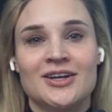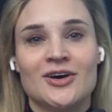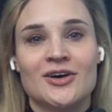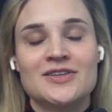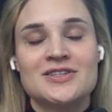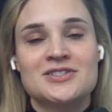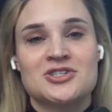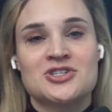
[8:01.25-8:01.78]
all
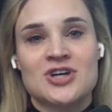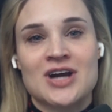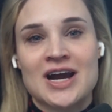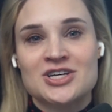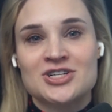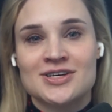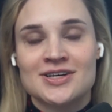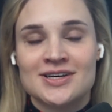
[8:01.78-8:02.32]
these
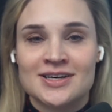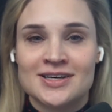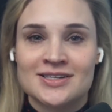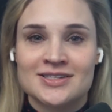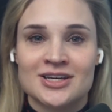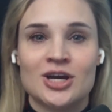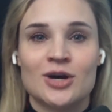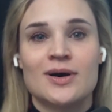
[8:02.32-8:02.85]

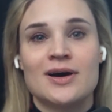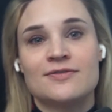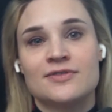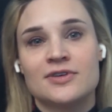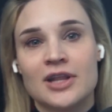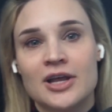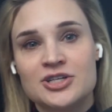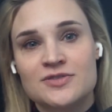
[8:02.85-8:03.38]
distractions and go out
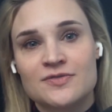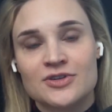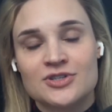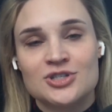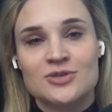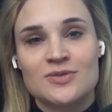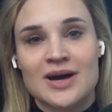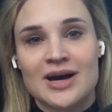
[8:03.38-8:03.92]
for lunch for
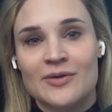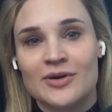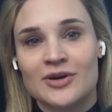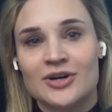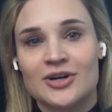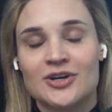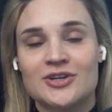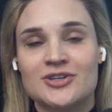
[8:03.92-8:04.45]
2
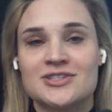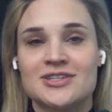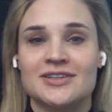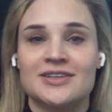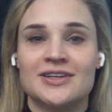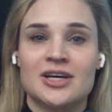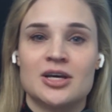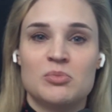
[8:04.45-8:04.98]
hours
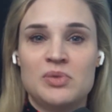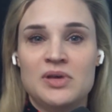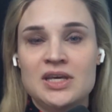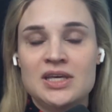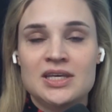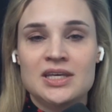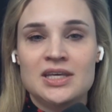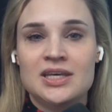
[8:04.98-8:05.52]
and
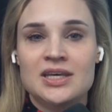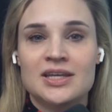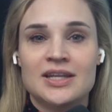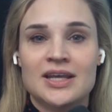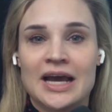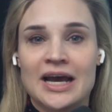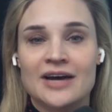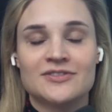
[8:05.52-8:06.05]
PE in
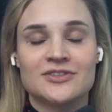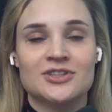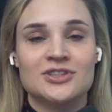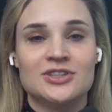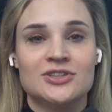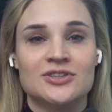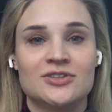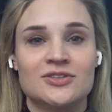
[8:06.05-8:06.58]
the
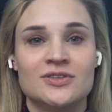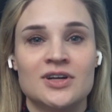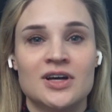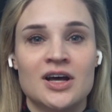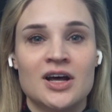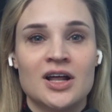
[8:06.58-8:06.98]
afternoon,